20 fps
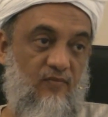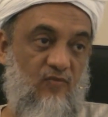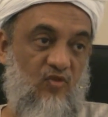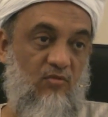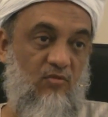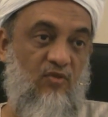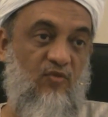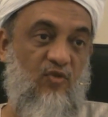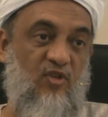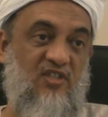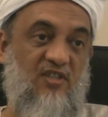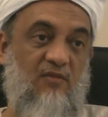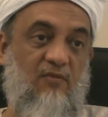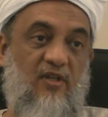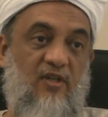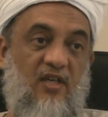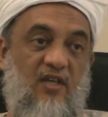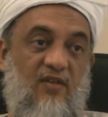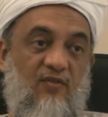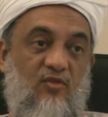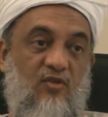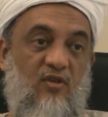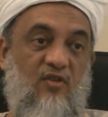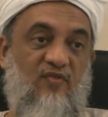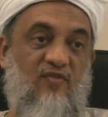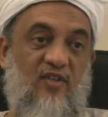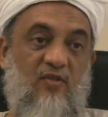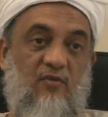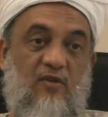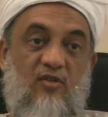So before somebody gives you
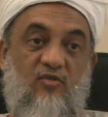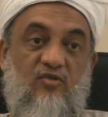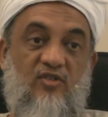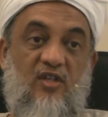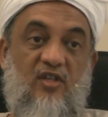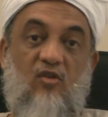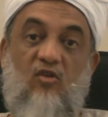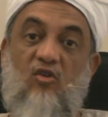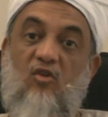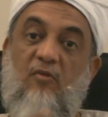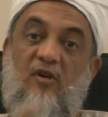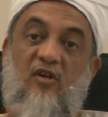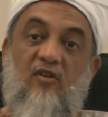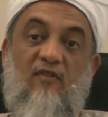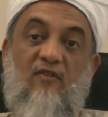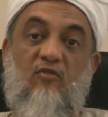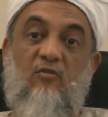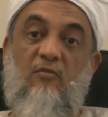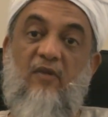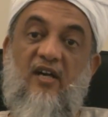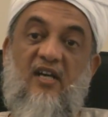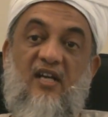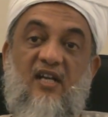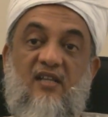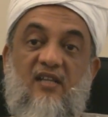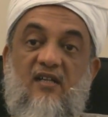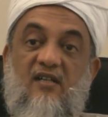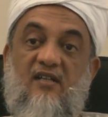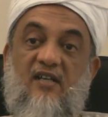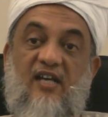a fatwa to say, no, no, but you have to
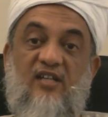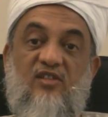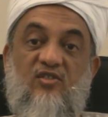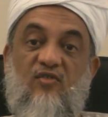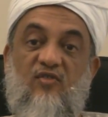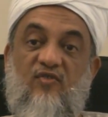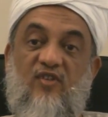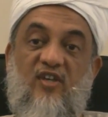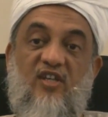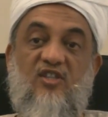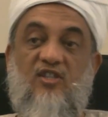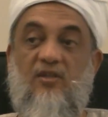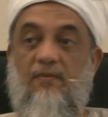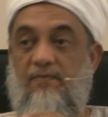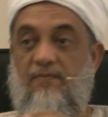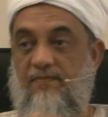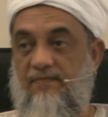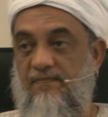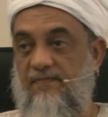maintain the ties of kinship.